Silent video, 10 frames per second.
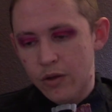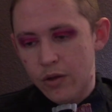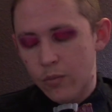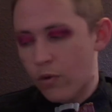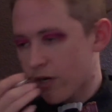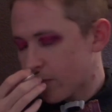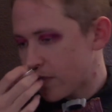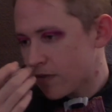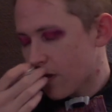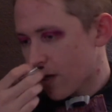wanting me
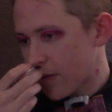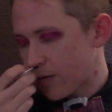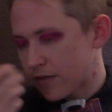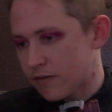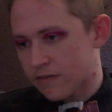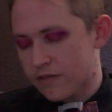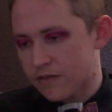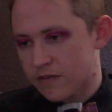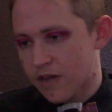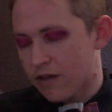to talk about DC
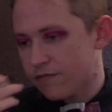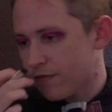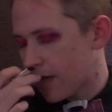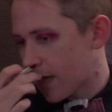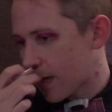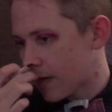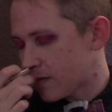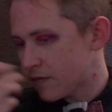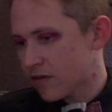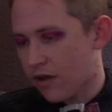stuff
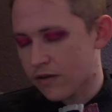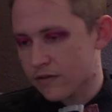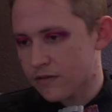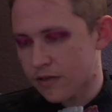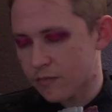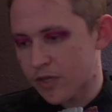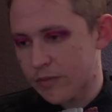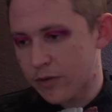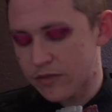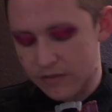and telling me
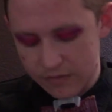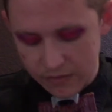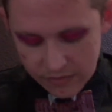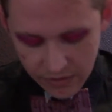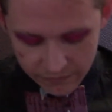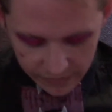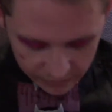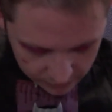about DC stuff. And